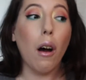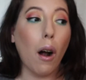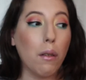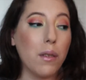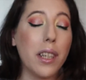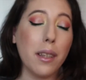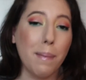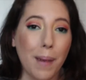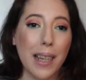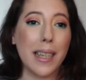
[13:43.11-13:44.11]
are worth the
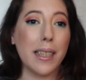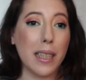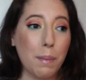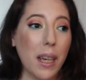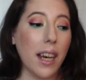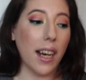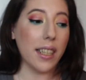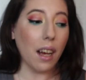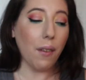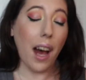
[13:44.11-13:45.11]
money just
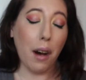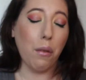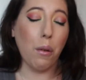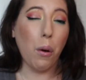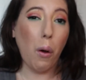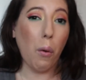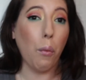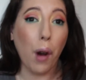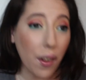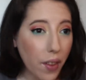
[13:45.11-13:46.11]
because of how
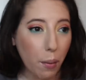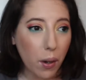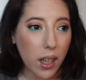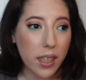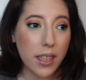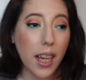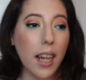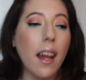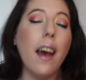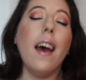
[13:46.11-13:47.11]
well they work on the skin.